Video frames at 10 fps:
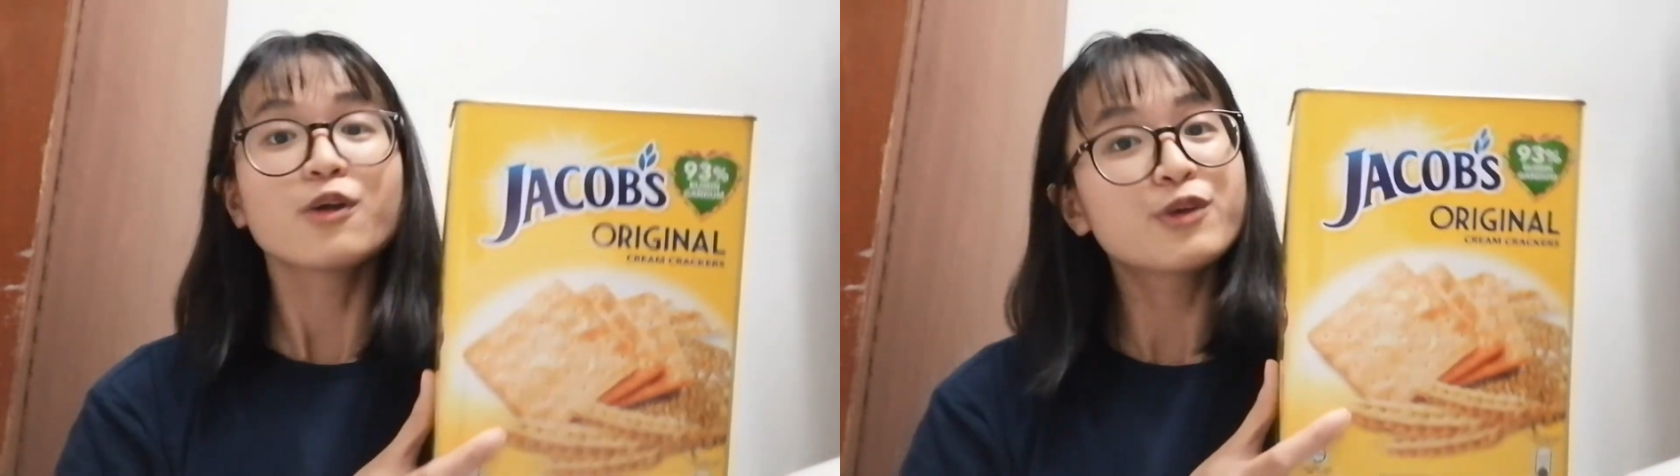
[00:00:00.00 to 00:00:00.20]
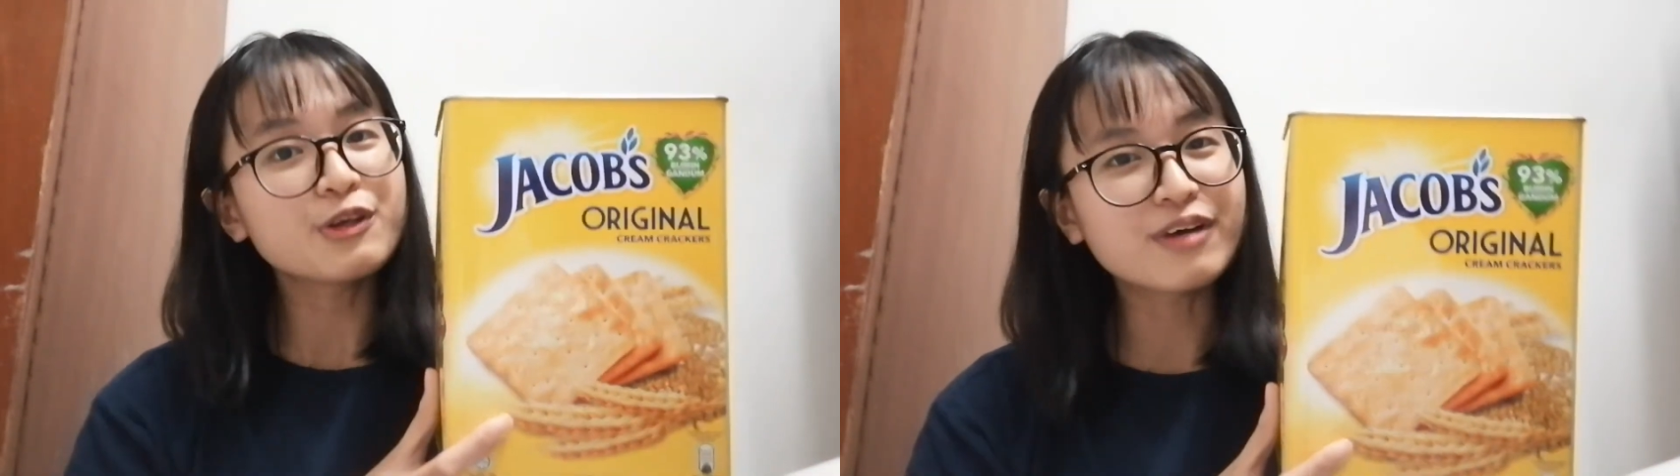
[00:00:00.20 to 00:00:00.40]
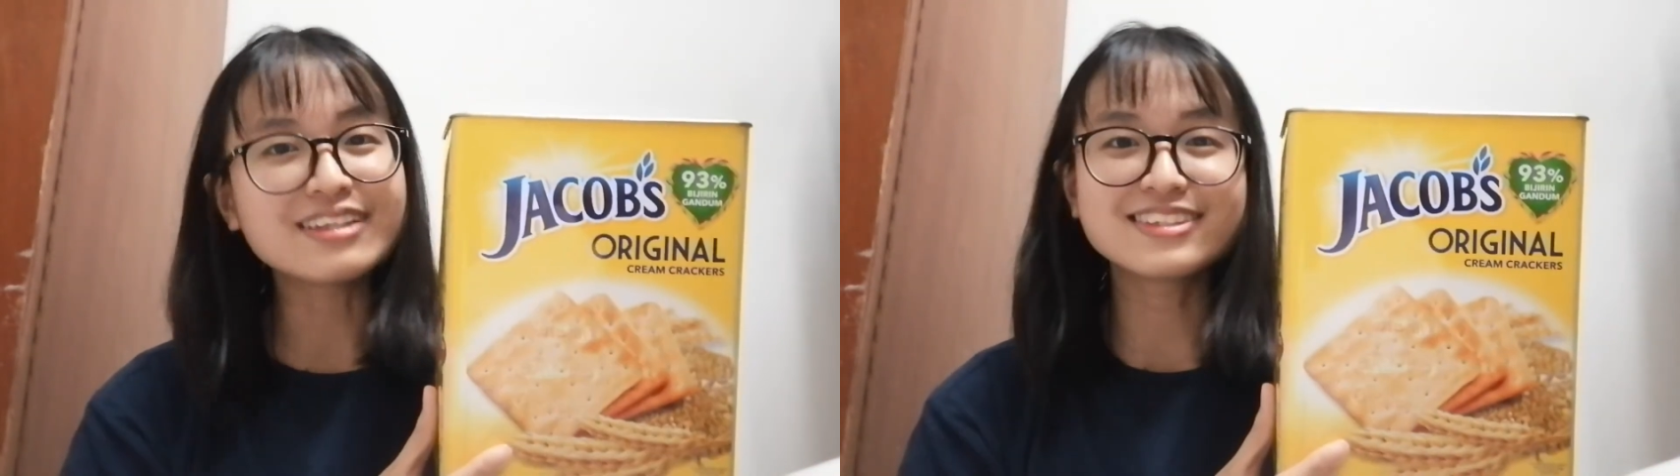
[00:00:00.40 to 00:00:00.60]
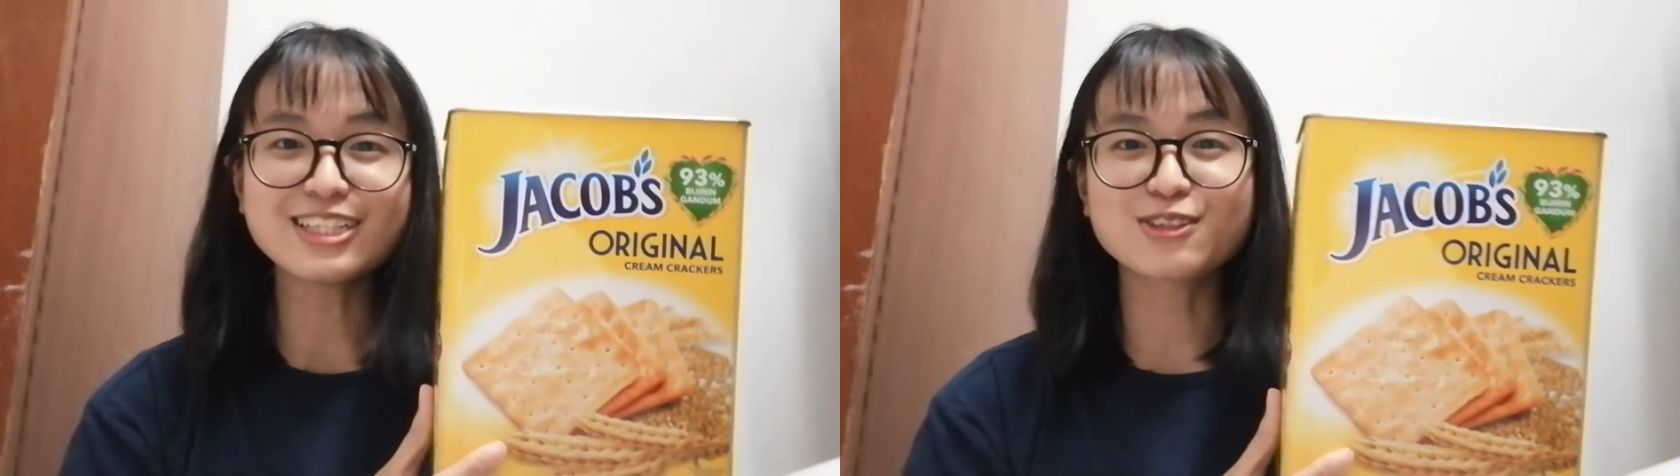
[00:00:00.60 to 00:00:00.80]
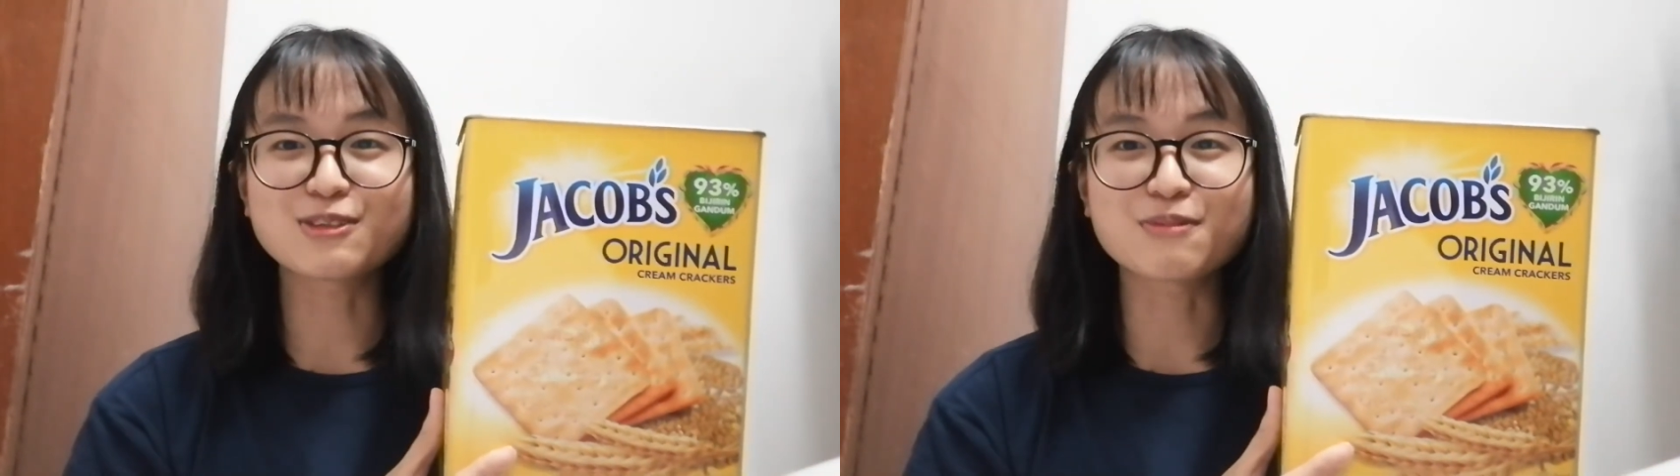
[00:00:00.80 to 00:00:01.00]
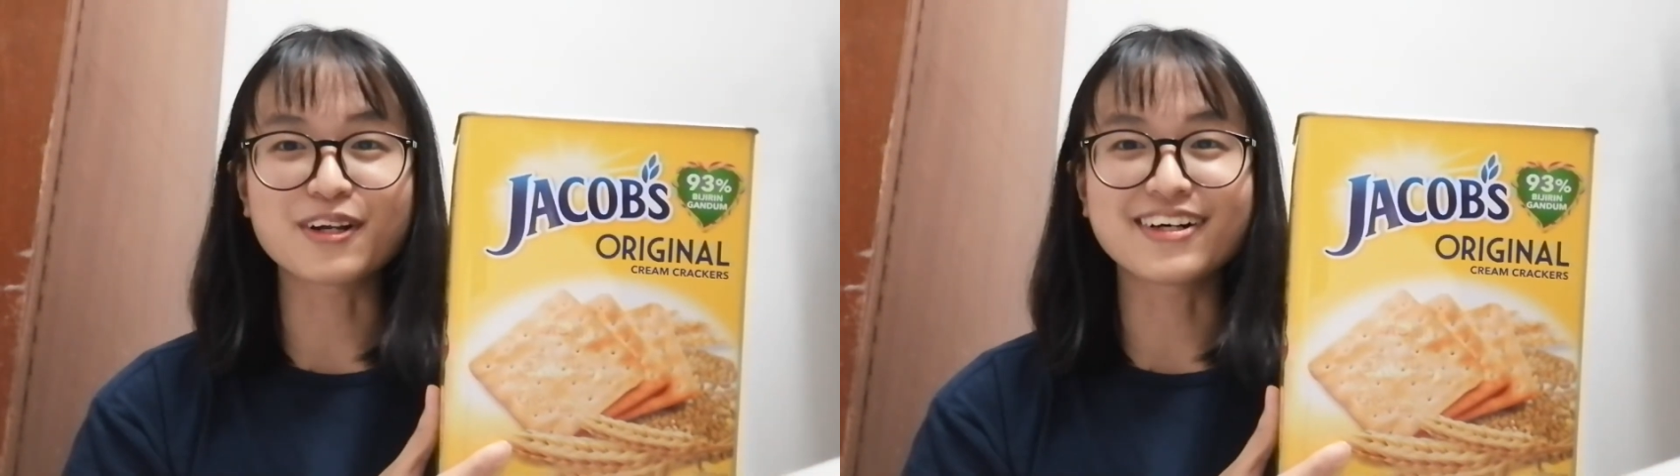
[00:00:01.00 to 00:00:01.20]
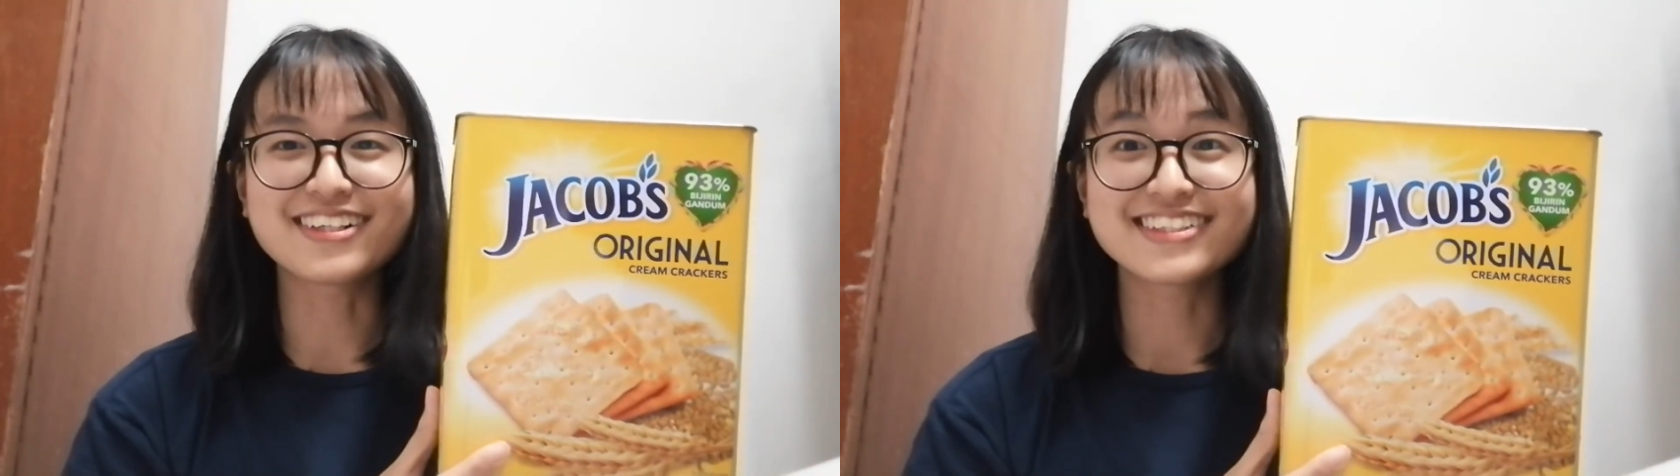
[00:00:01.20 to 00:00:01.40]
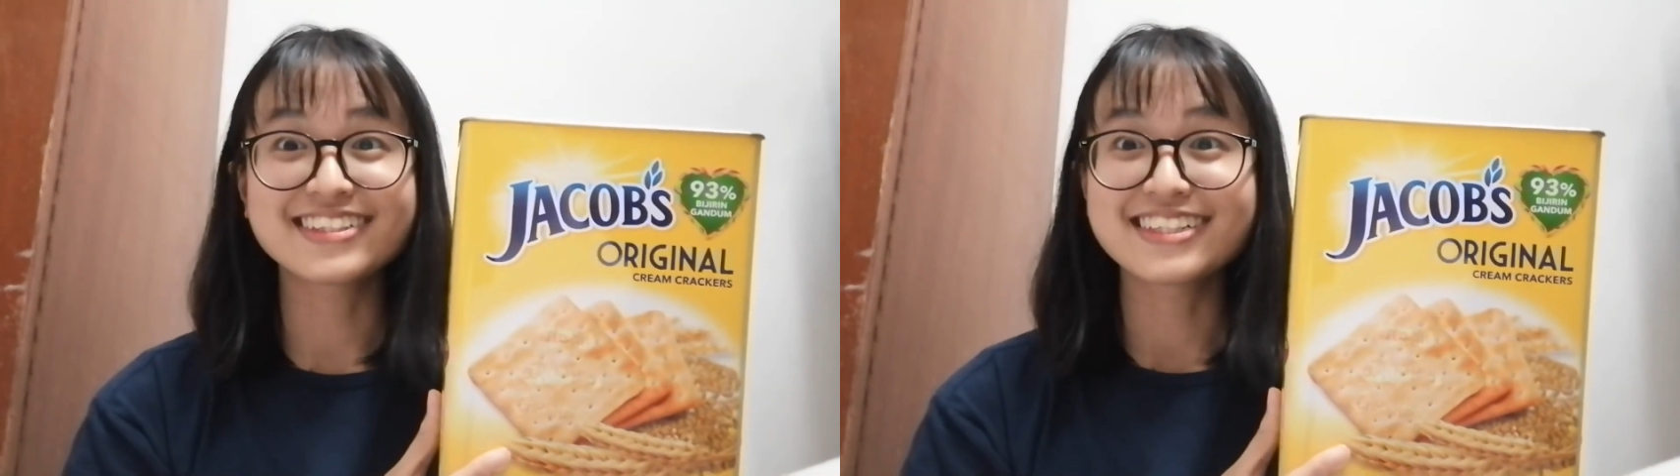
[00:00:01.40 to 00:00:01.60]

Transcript: reinventing your tomorrow.